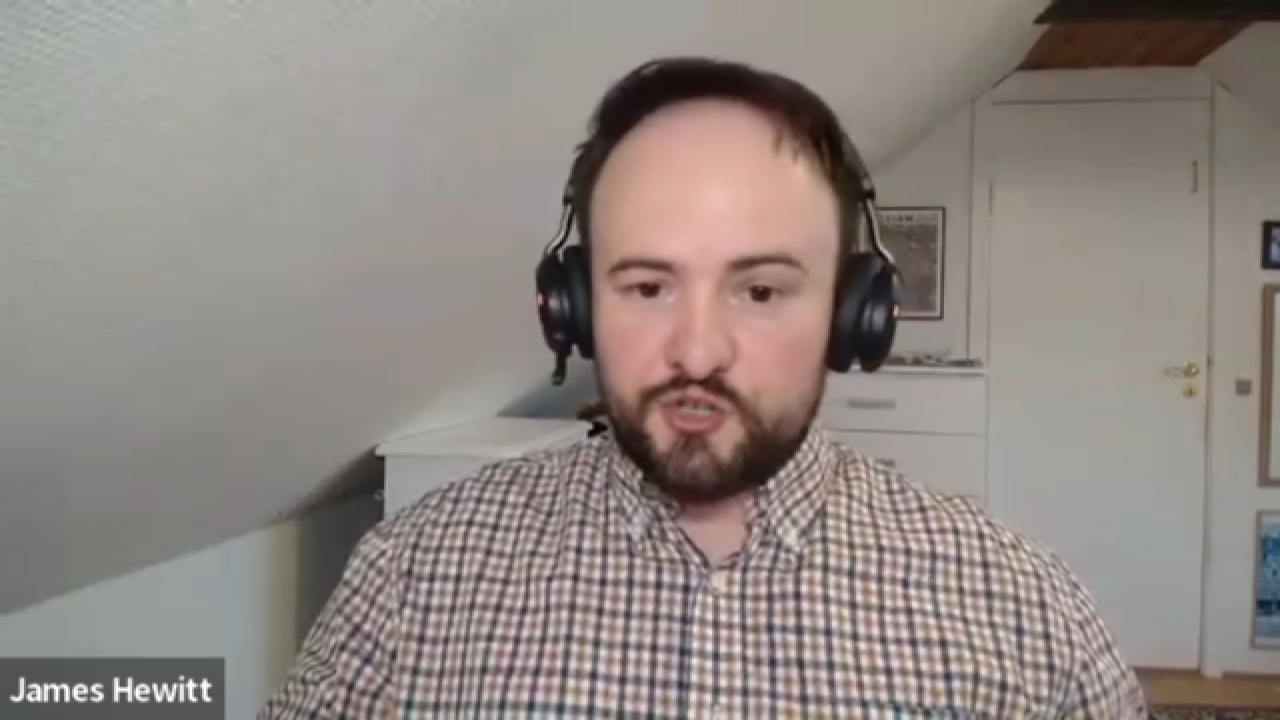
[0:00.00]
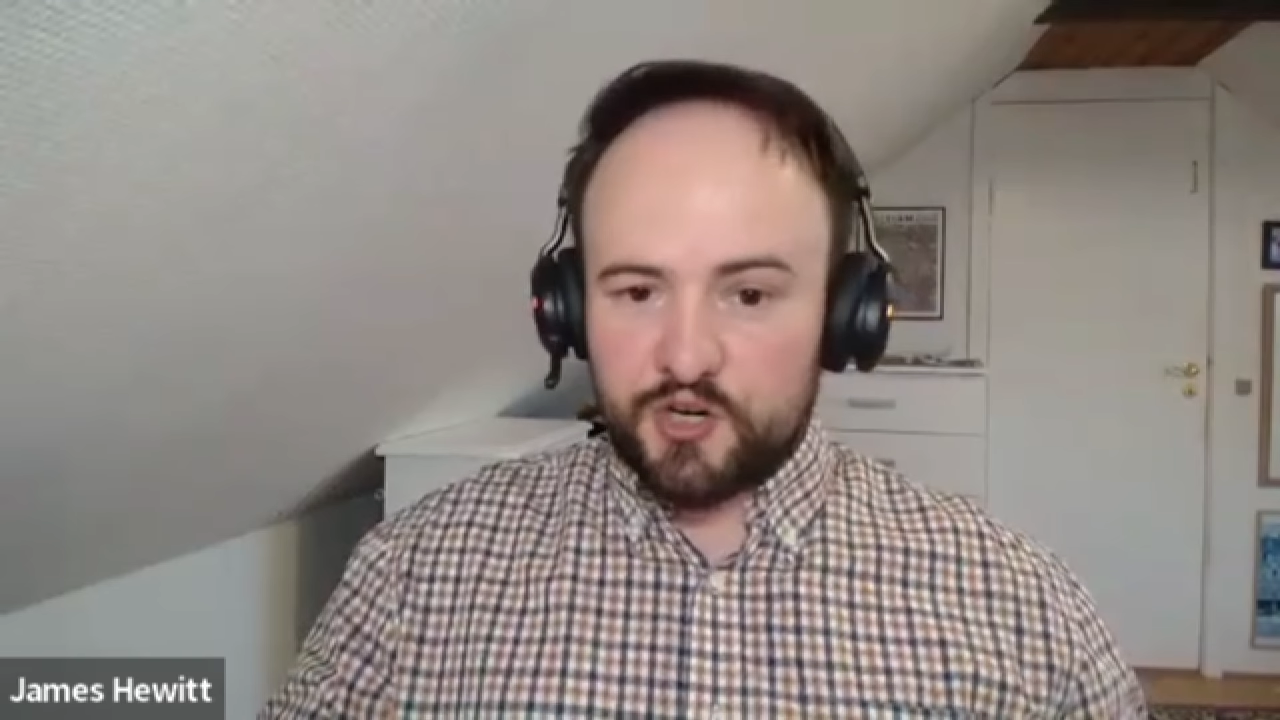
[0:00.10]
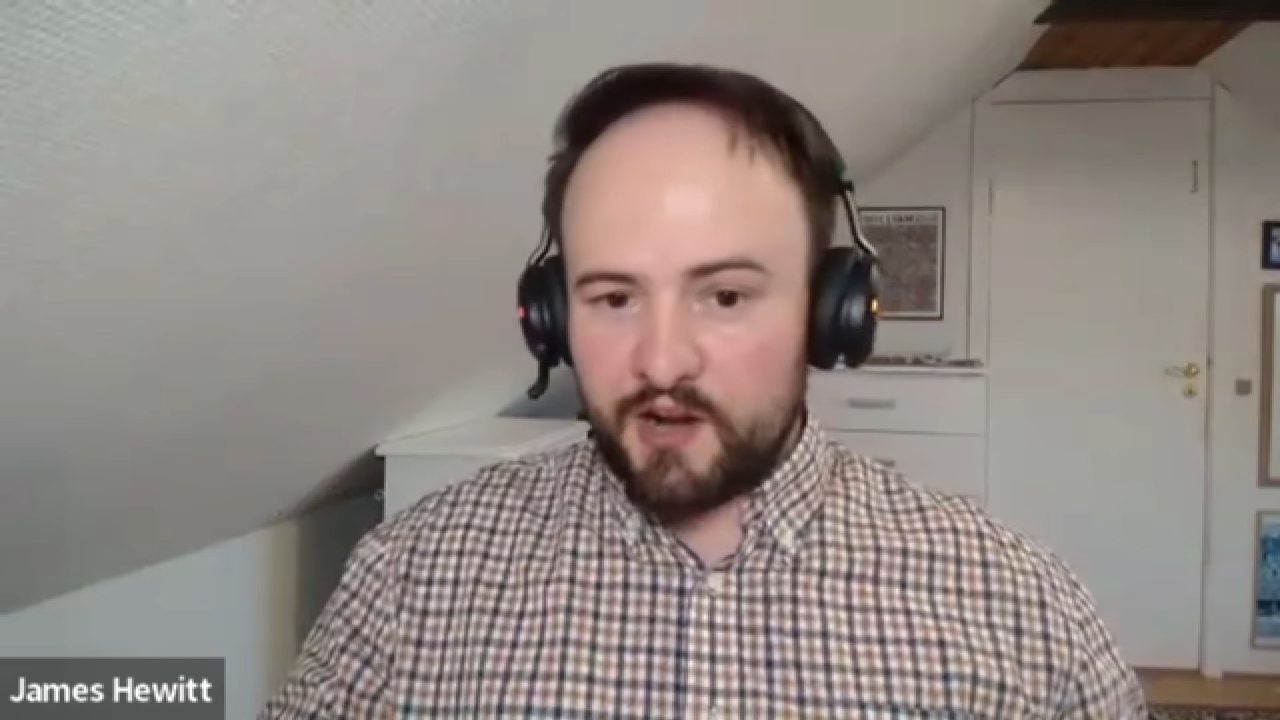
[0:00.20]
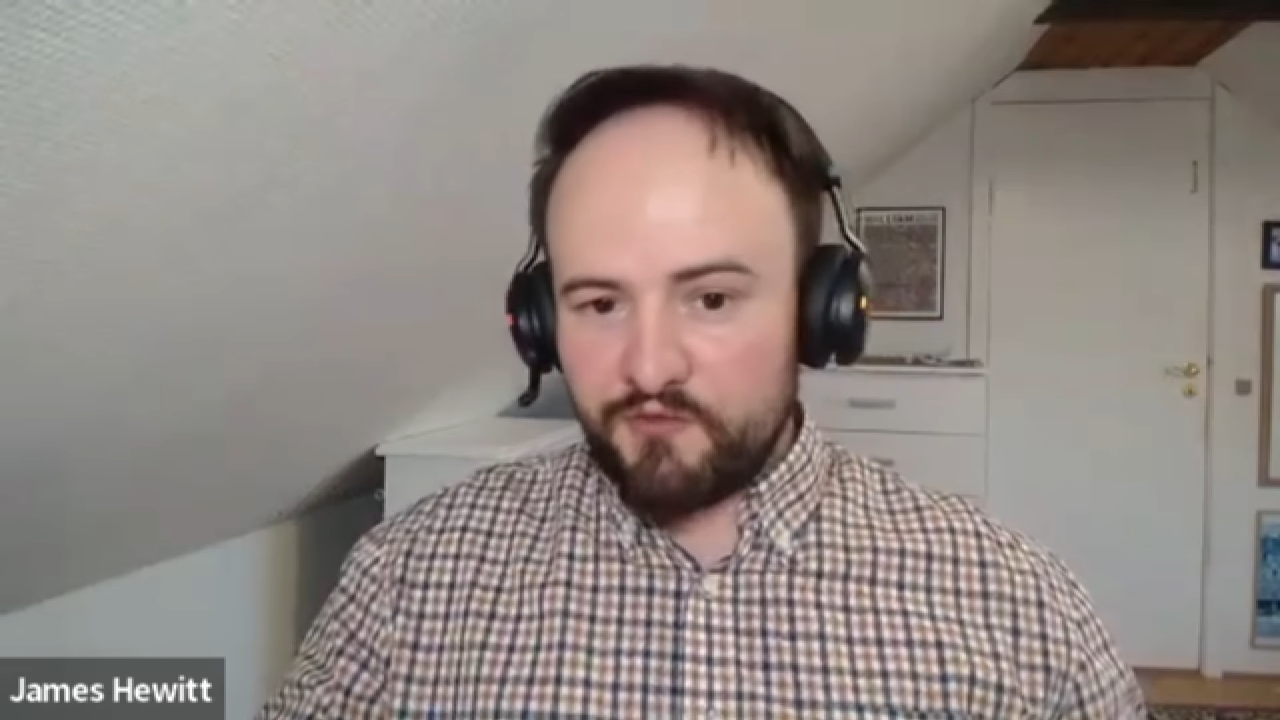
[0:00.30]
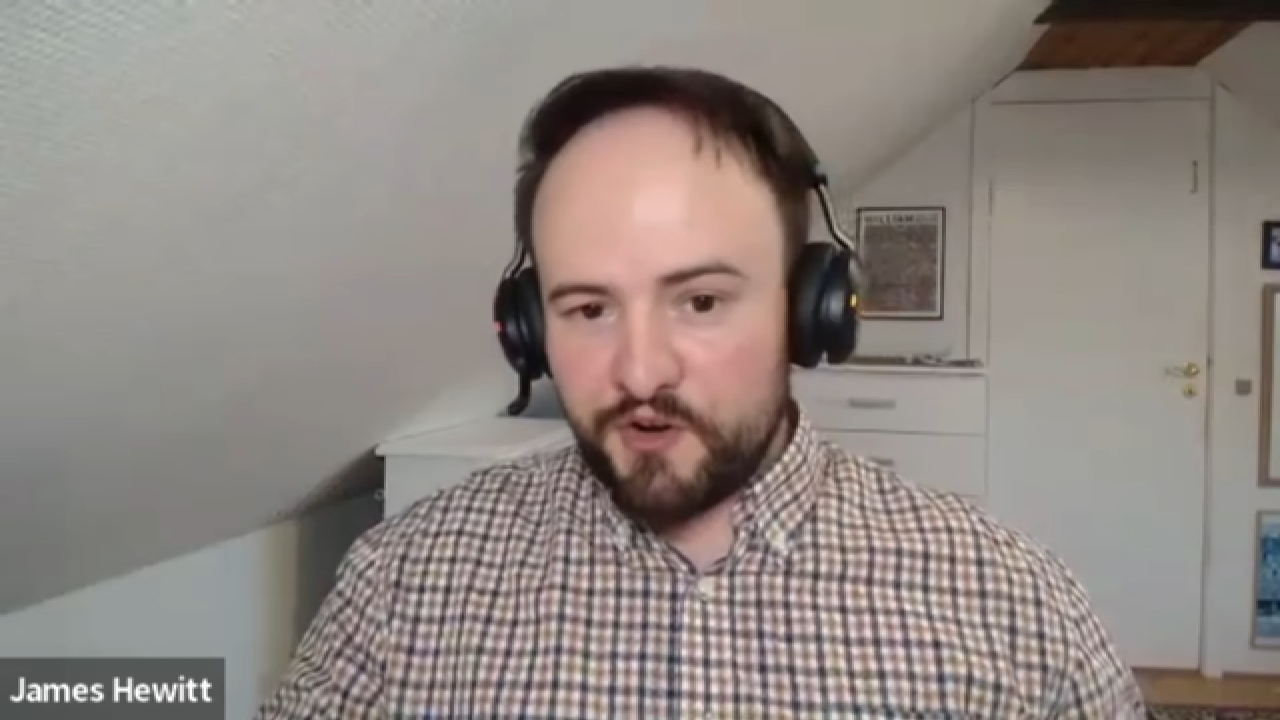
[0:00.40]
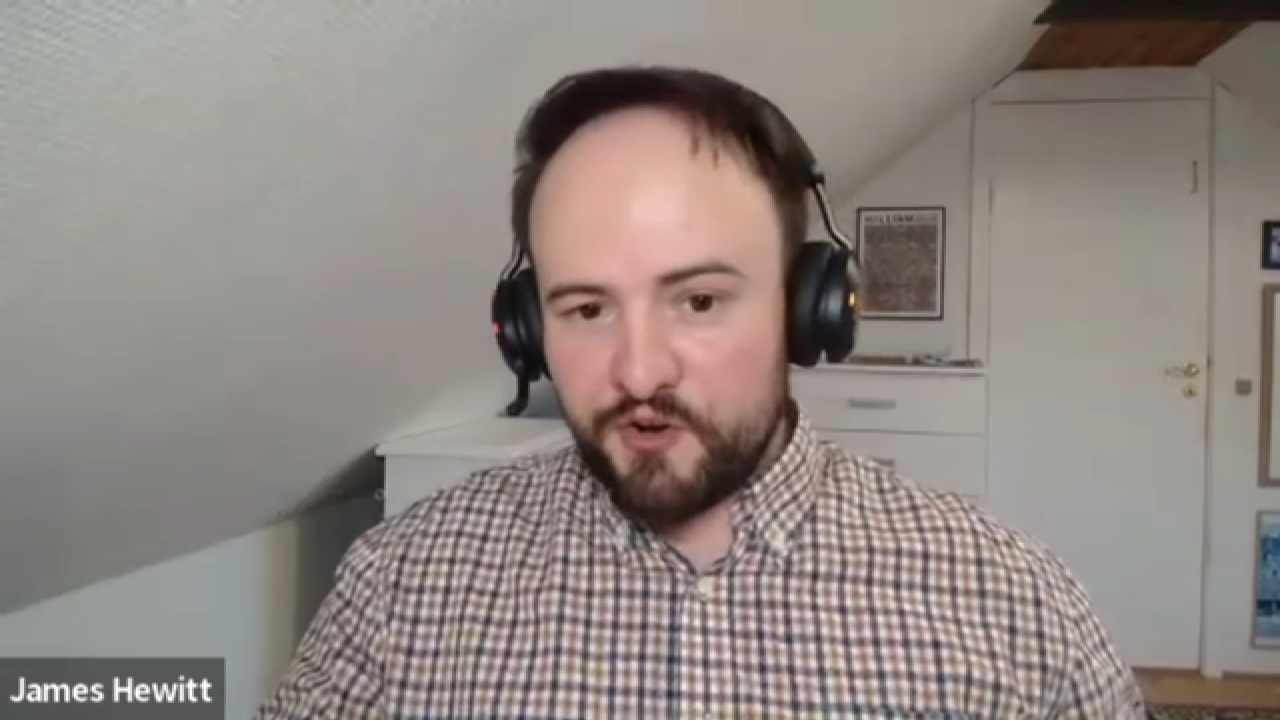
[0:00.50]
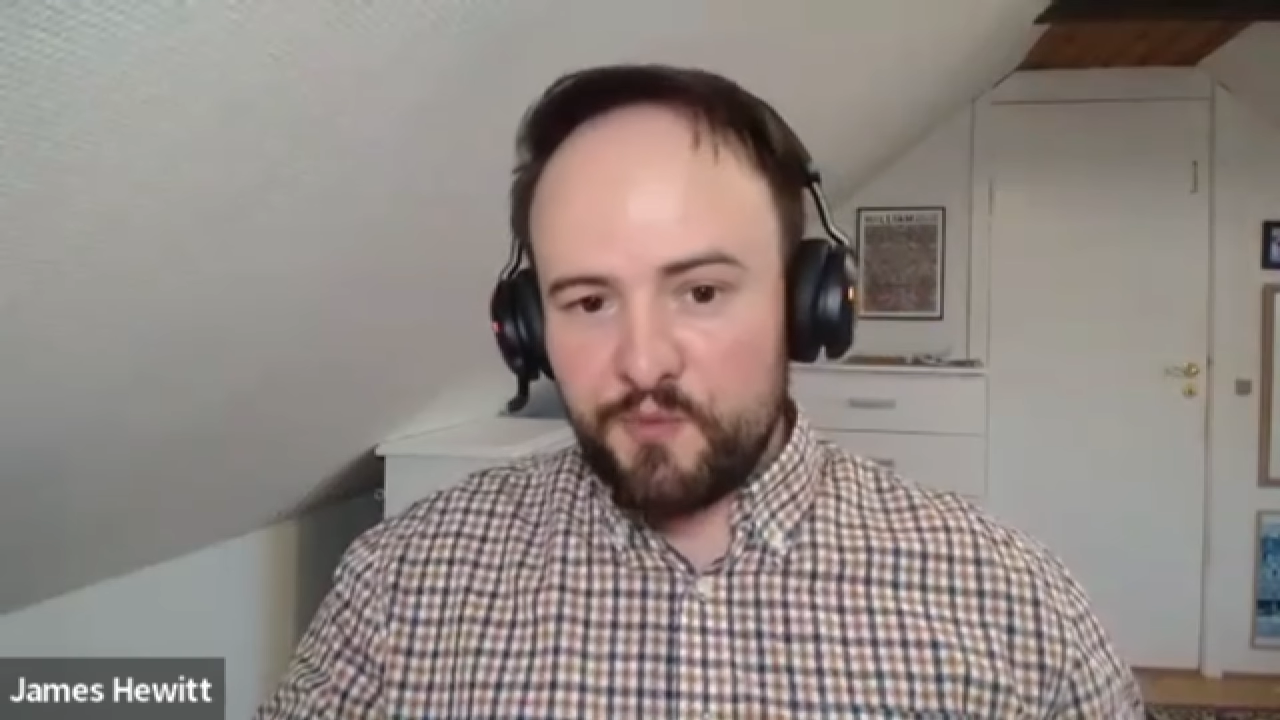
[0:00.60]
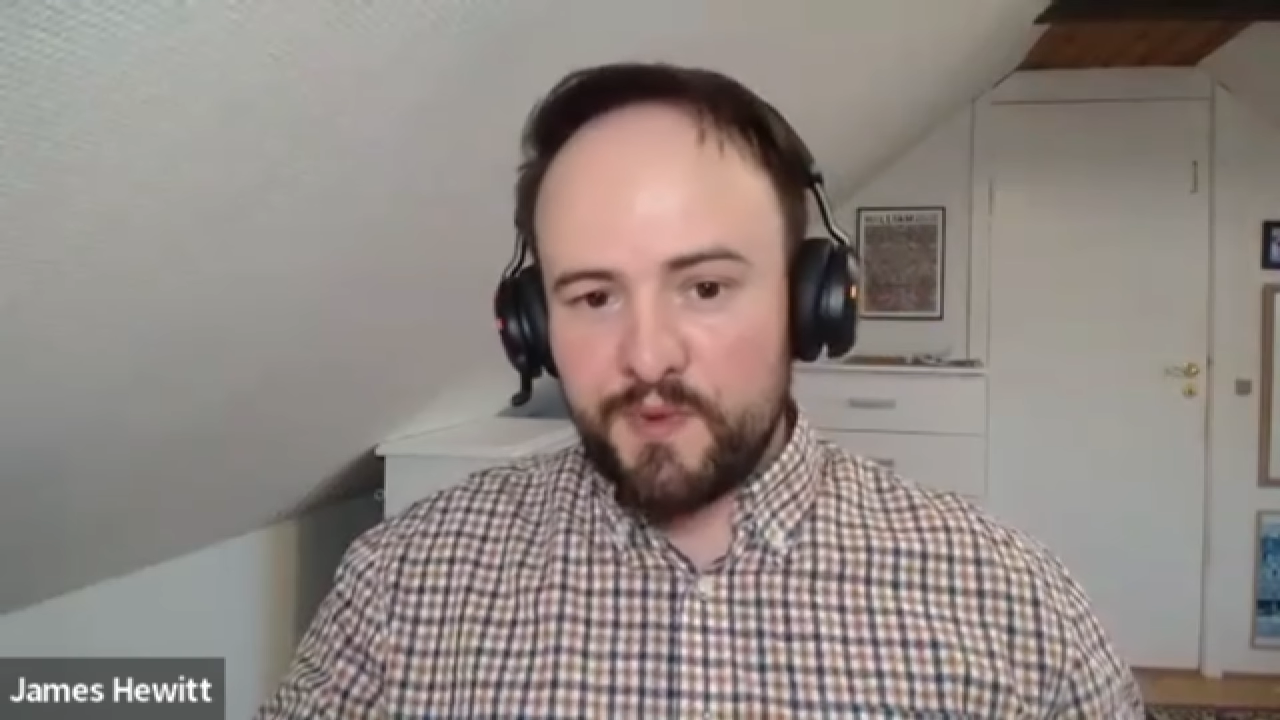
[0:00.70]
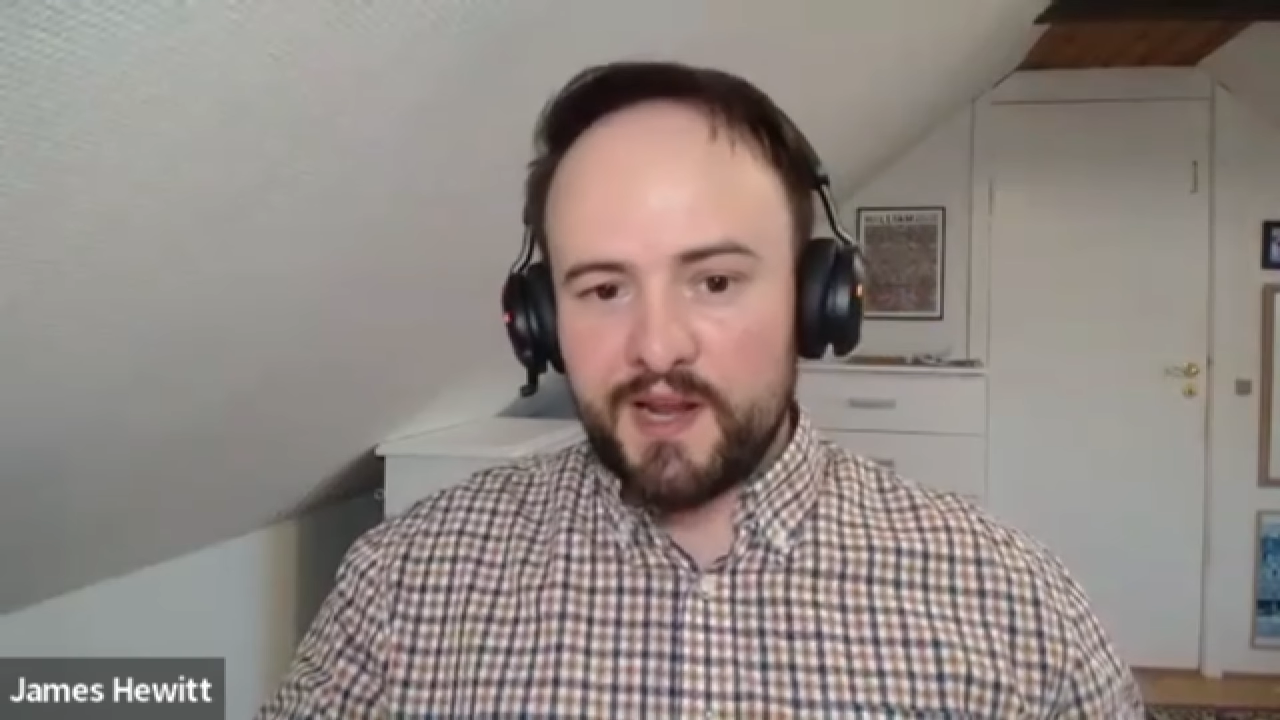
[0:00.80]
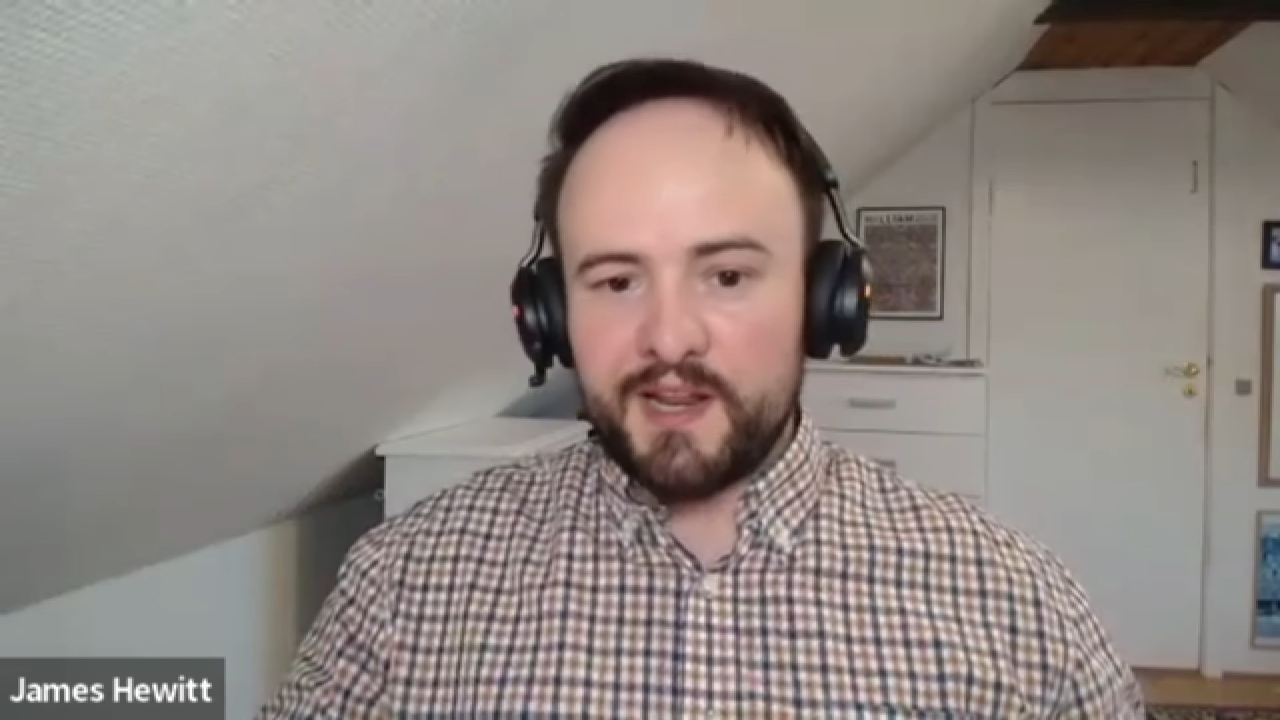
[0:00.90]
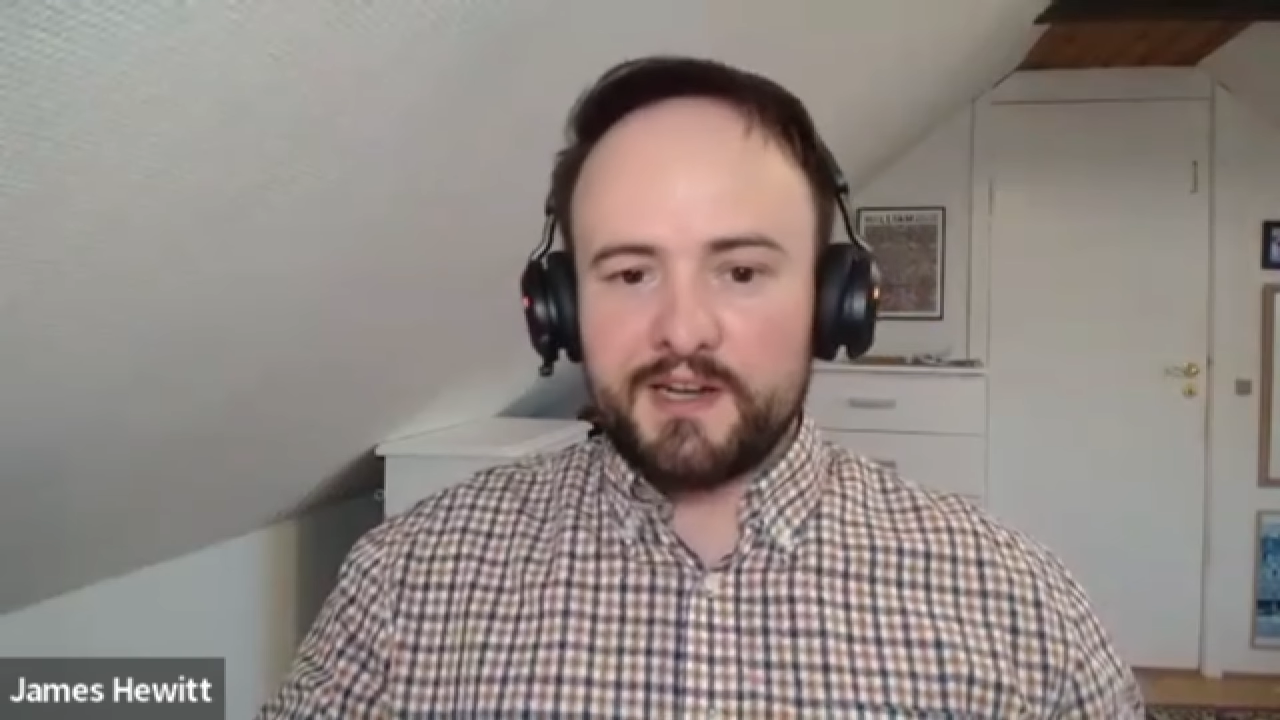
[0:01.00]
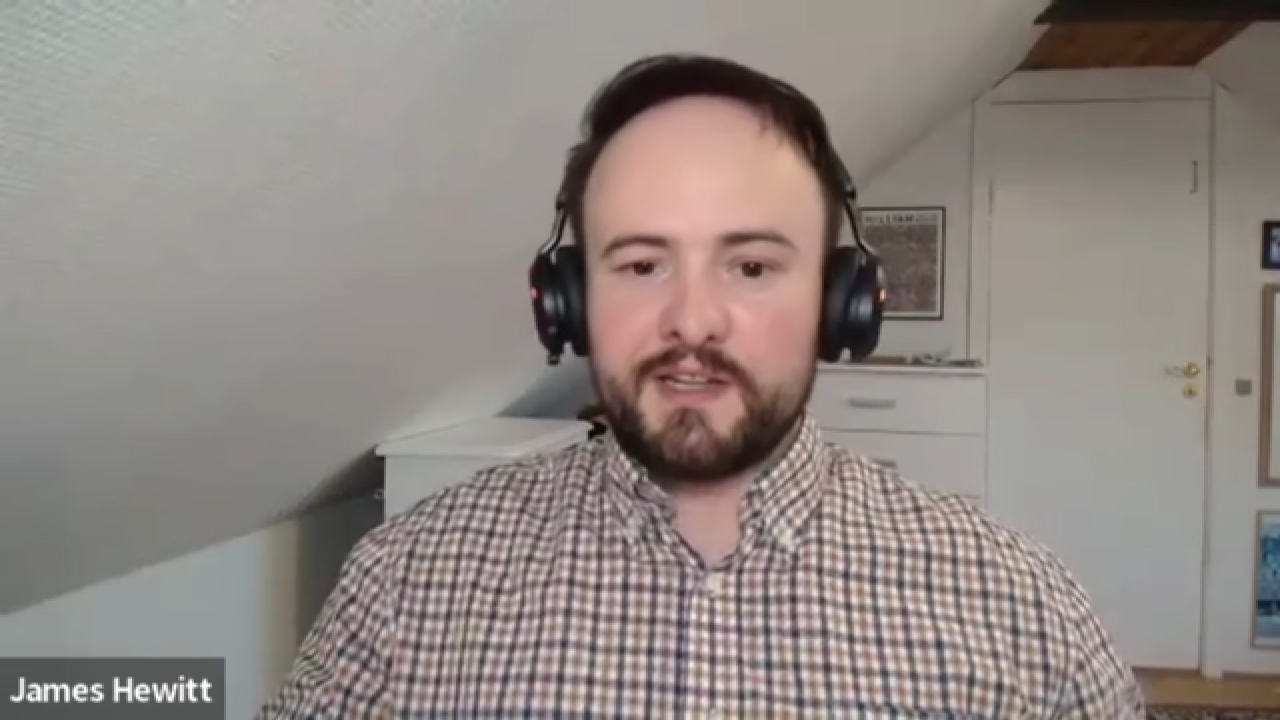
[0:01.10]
John Henry Newman